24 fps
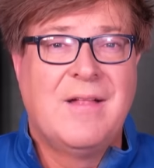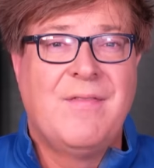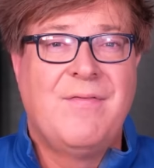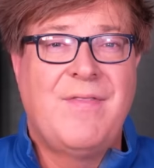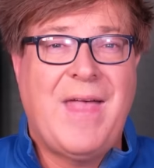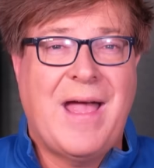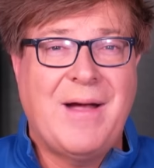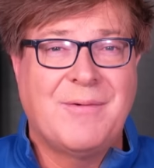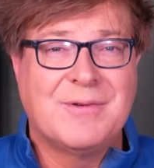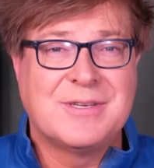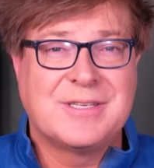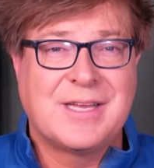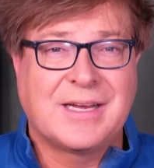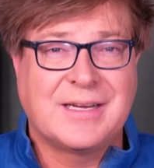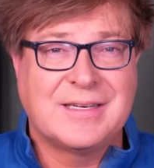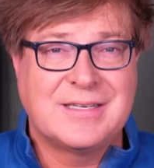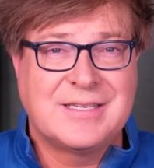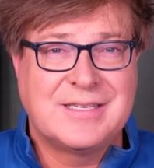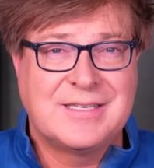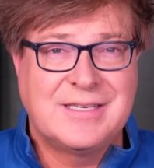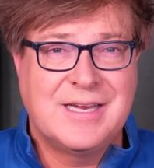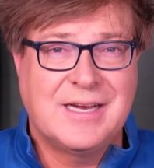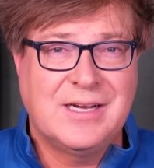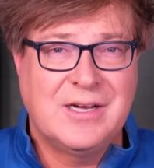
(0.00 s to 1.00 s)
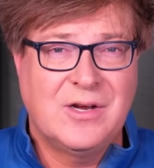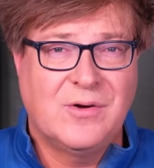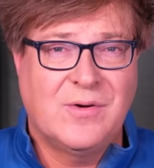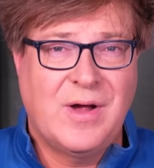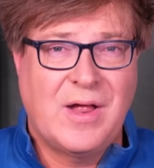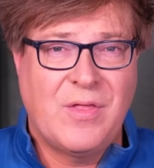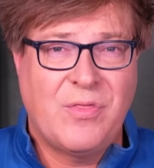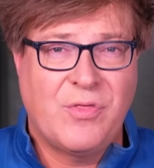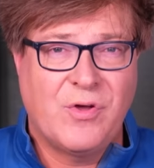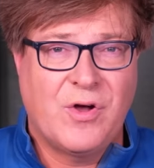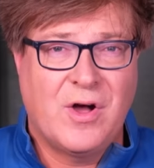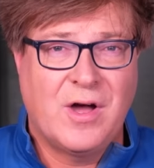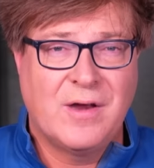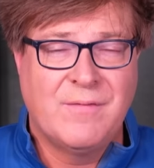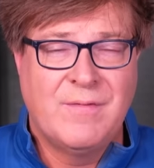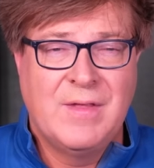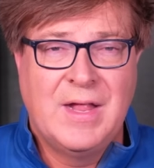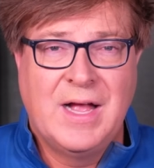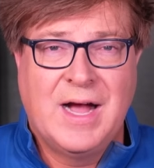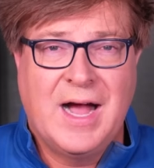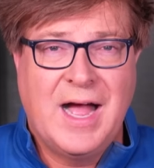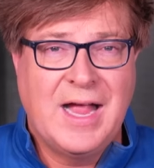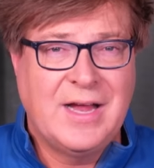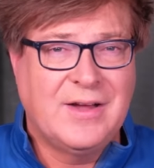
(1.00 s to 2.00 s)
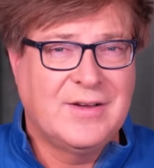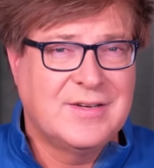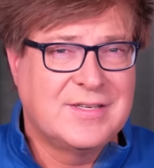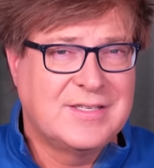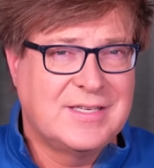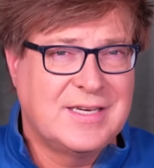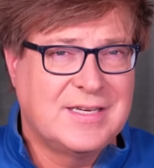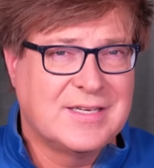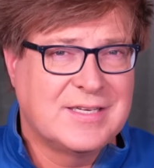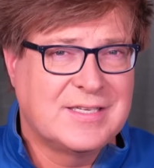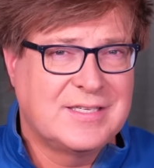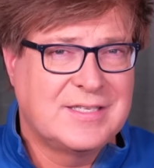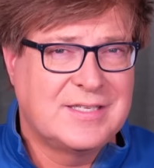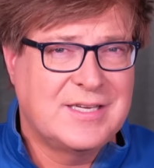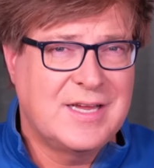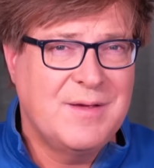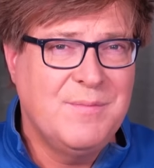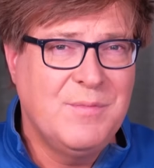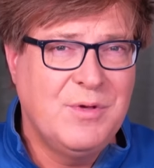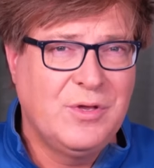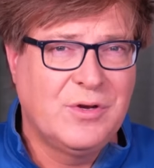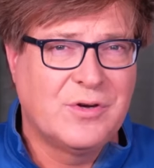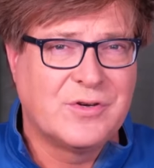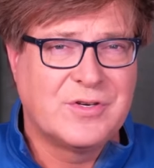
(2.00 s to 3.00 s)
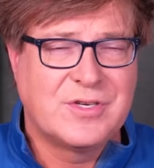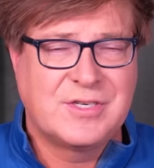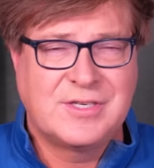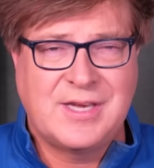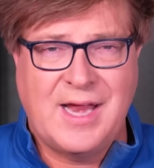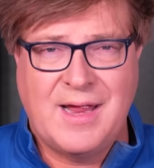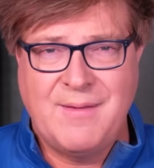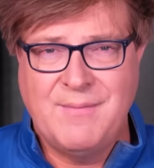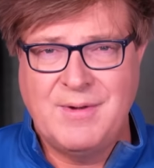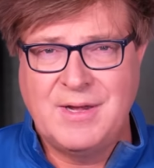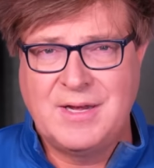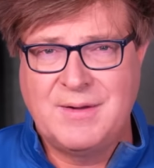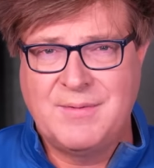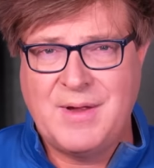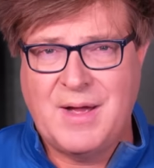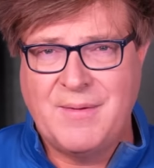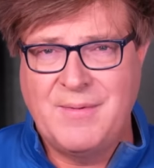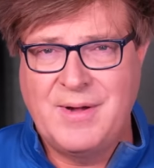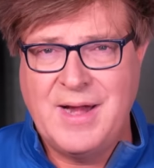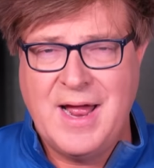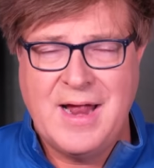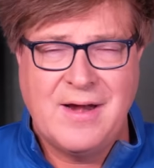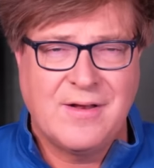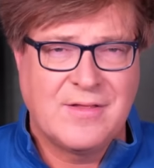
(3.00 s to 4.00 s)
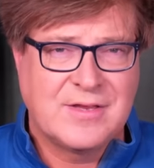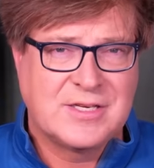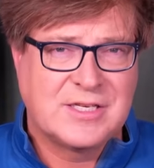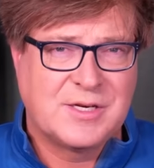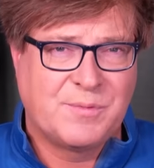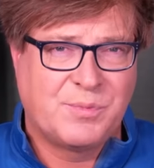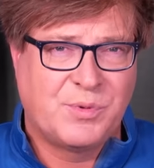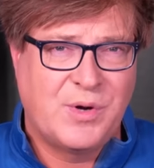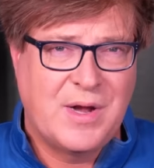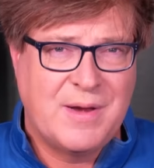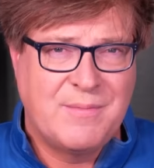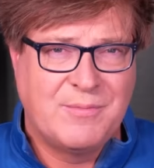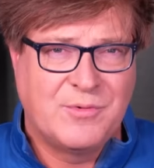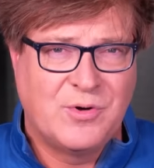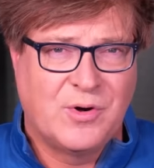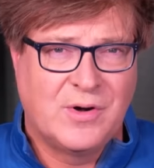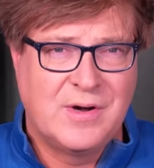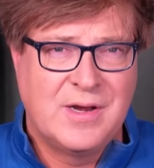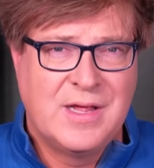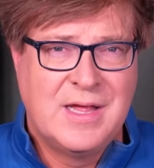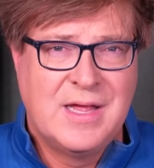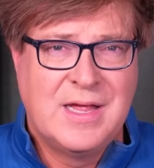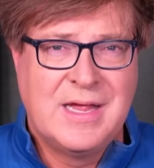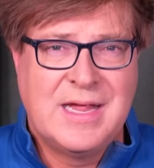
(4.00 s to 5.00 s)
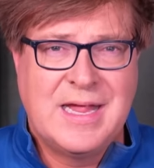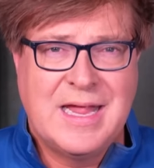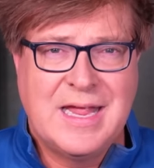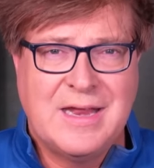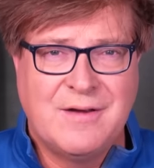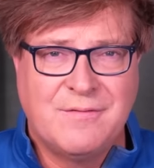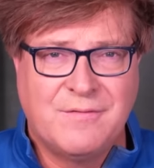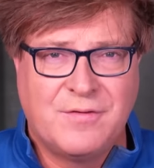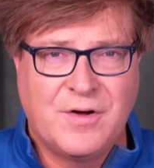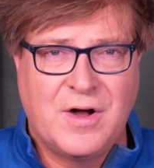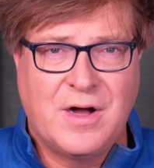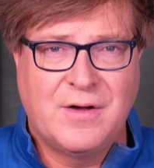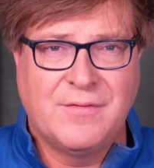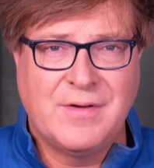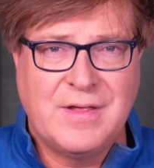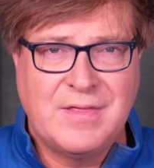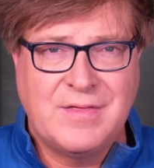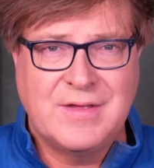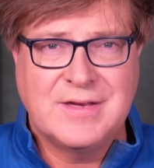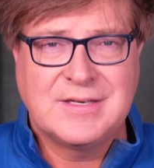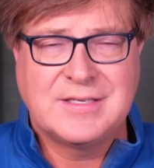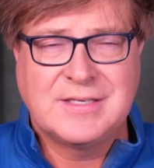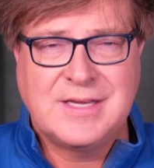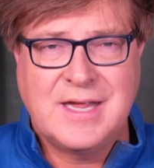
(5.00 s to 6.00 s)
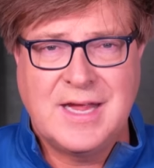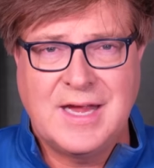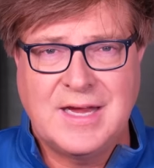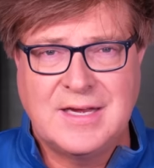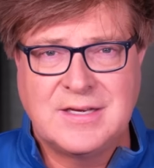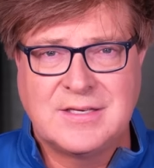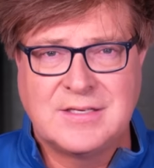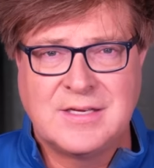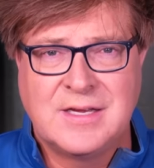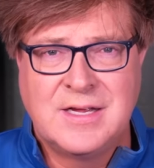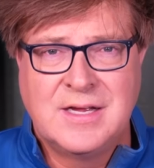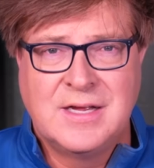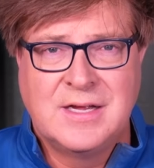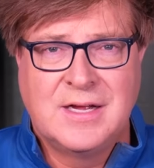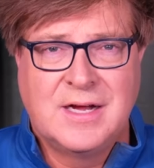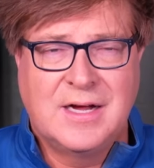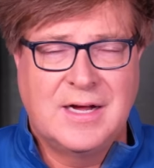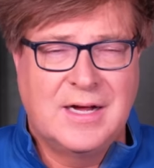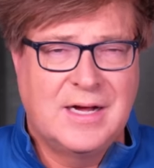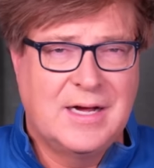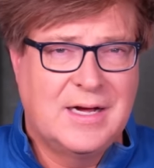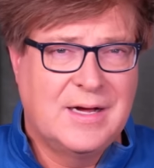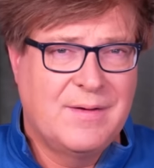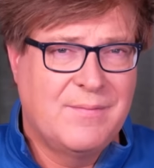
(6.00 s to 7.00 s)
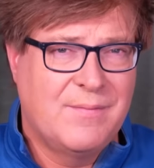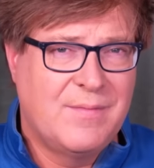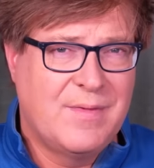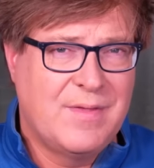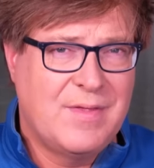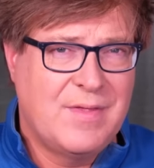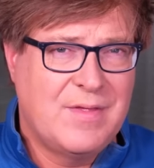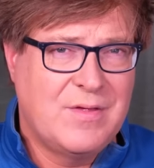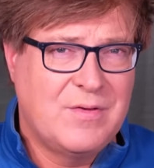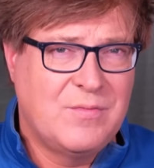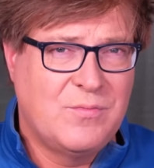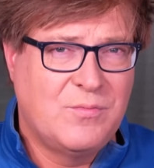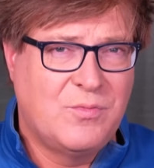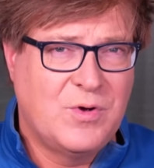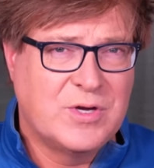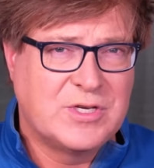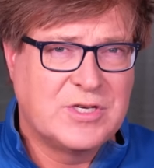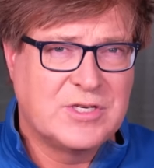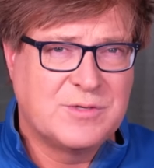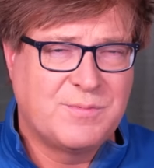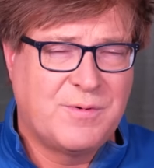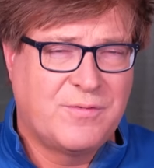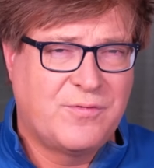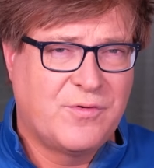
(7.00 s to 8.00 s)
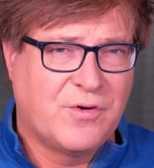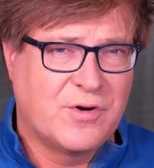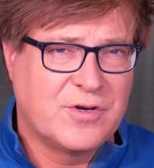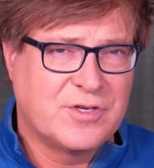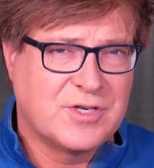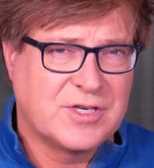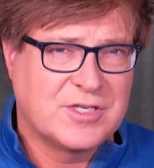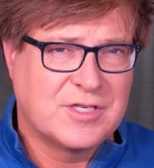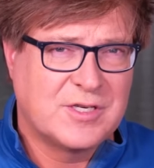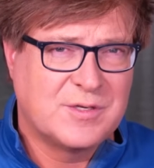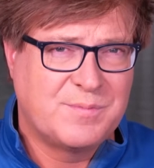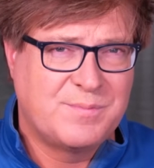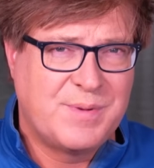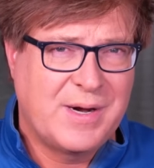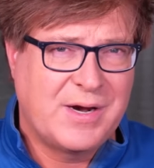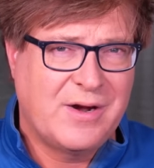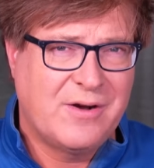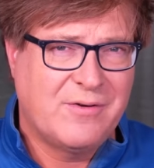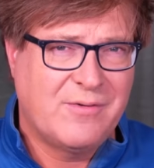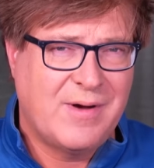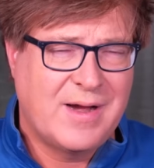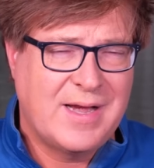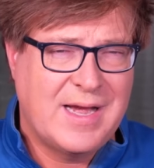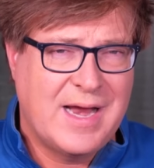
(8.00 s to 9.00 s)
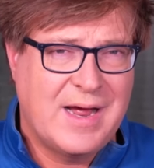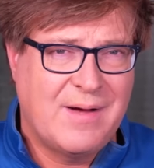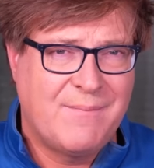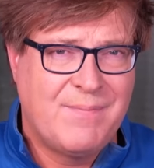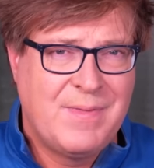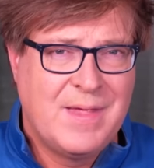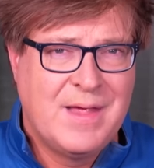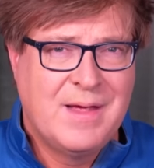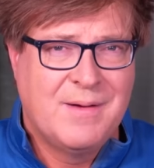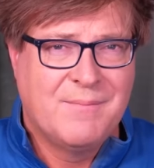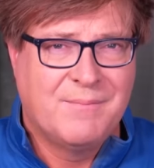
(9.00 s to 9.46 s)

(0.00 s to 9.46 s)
That was like a signal, I thought. I could see a similar statement coming out of the Supreme Court involving this case, uh, which is before Justice Barrett right now.